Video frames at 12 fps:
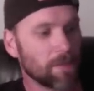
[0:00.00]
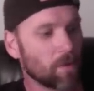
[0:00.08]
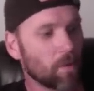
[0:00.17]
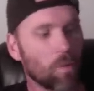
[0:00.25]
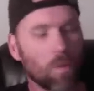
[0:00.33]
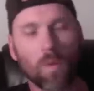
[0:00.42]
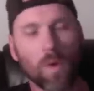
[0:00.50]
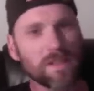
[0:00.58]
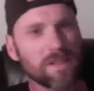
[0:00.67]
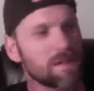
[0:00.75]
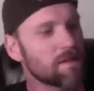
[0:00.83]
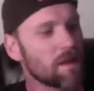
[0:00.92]
what's
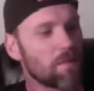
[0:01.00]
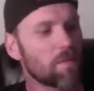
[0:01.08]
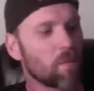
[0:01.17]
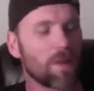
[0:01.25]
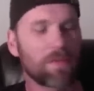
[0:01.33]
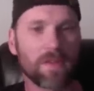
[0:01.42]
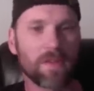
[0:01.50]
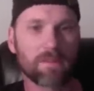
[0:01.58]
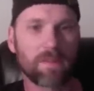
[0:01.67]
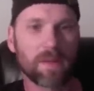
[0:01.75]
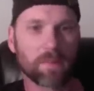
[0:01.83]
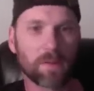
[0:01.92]
the number one thing
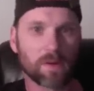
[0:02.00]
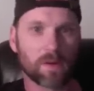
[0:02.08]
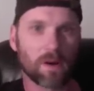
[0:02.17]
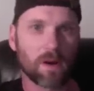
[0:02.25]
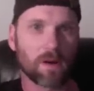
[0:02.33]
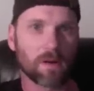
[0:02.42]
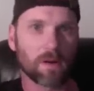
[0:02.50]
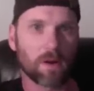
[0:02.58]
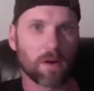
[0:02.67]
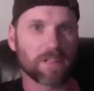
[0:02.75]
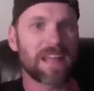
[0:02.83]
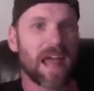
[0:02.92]
people are, are, are
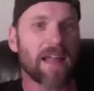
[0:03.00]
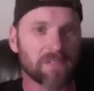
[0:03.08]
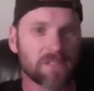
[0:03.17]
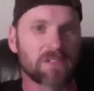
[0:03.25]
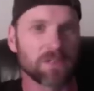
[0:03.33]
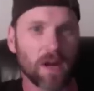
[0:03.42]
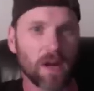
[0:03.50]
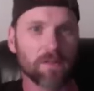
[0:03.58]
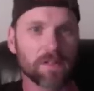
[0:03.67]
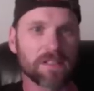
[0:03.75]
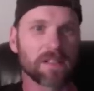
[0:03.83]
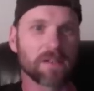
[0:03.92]
attached to every
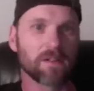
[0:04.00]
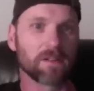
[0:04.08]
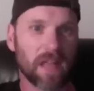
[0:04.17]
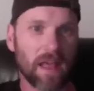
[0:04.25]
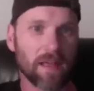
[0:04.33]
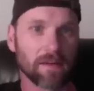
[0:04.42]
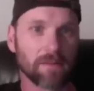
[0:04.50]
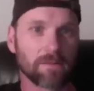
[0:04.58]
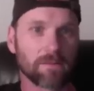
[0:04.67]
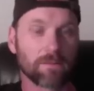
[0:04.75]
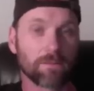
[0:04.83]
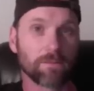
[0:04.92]
single day?
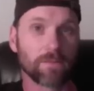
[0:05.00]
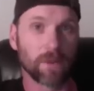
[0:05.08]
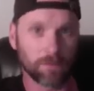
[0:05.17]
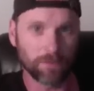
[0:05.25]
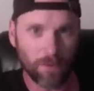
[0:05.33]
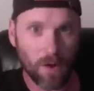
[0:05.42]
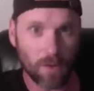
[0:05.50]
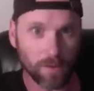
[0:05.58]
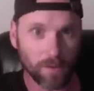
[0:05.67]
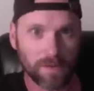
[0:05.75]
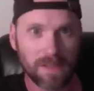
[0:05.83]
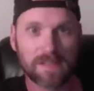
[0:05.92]
Their phone.
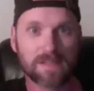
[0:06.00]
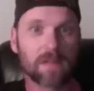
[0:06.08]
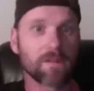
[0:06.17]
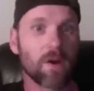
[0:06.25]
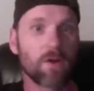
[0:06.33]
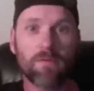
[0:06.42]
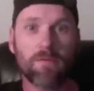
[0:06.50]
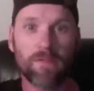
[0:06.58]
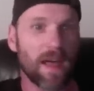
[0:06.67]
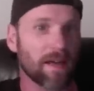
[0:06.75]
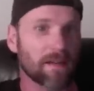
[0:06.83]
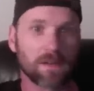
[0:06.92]
This is a known
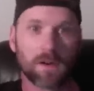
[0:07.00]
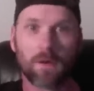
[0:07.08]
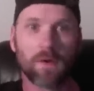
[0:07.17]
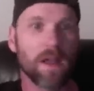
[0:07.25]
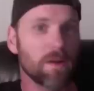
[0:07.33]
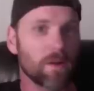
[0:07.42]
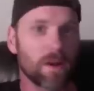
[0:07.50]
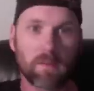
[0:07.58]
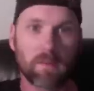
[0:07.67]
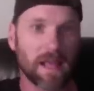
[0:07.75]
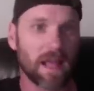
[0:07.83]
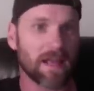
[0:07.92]
fact. You go anywhere,
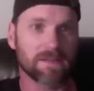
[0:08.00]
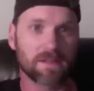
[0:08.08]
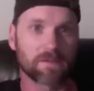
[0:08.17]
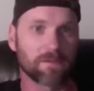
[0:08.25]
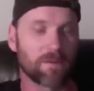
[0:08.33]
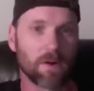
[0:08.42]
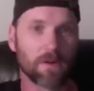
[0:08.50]
everybody has their phone.